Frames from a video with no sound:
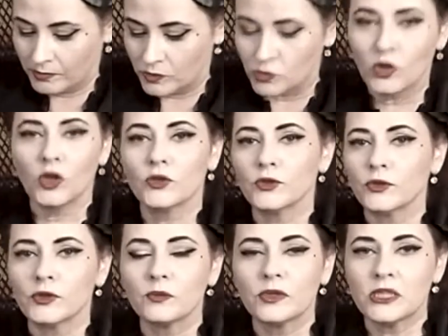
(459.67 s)
Draw through
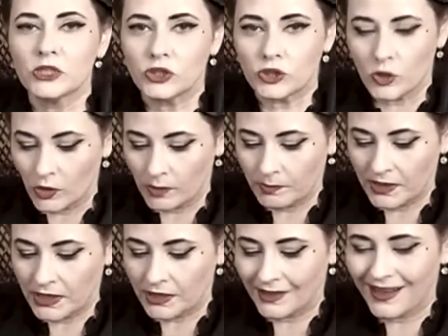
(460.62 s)
it with a
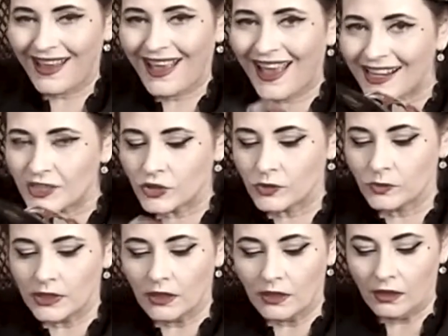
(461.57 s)
Sharpie, chew
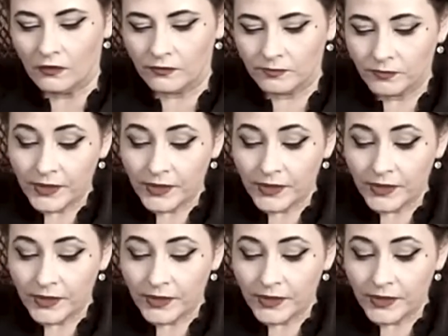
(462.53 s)
it off.